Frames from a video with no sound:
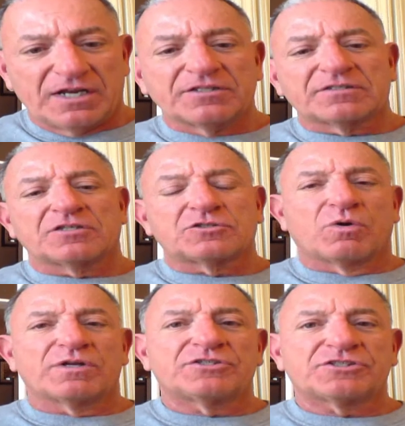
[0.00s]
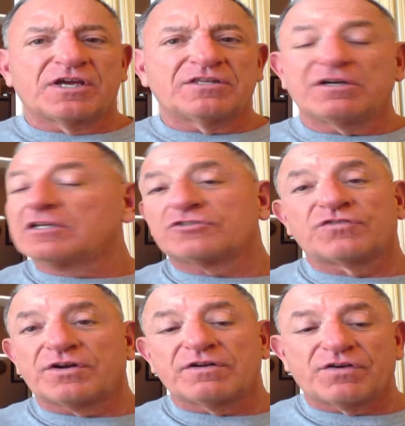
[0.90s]
And I think that's what he's saying there. And
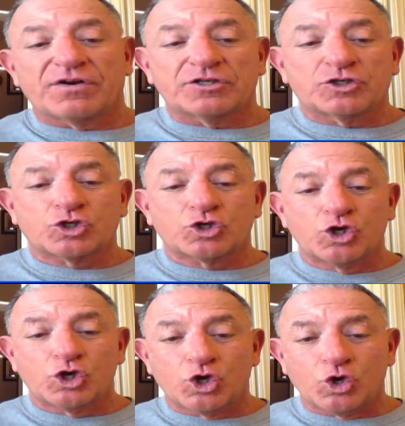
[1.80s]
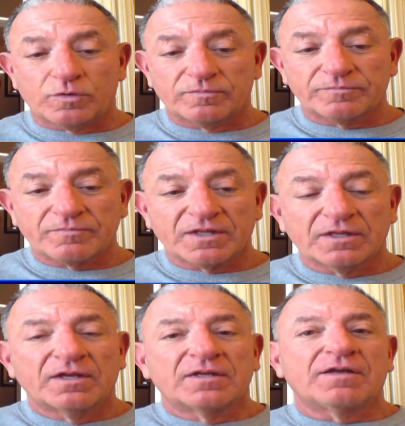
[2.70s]
it's very, very true.
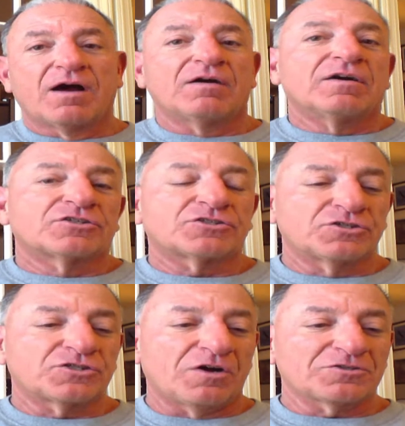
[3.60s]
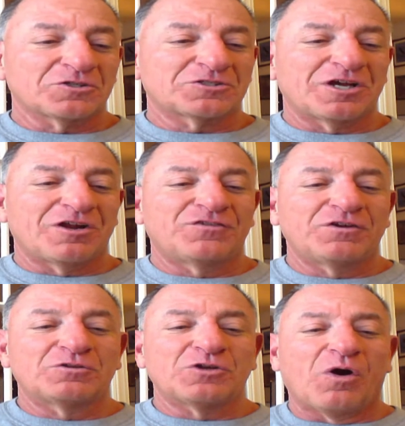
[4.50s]
Now, Serge also said, if
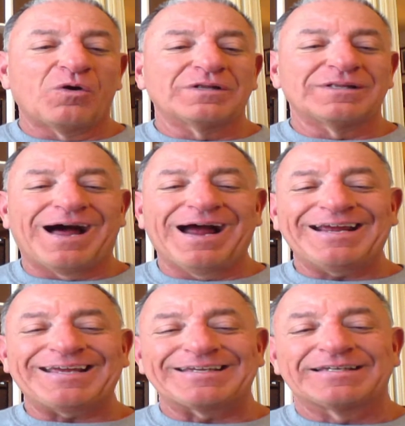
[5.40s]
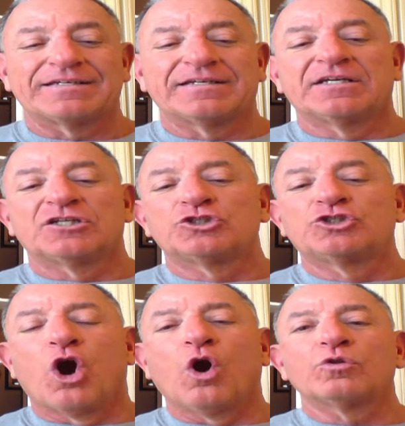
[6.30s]
you don't like,
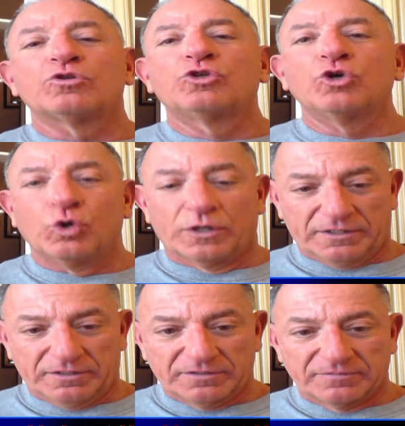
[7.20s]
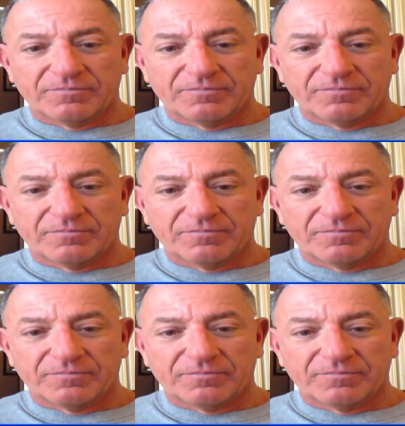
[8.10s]
don't do it.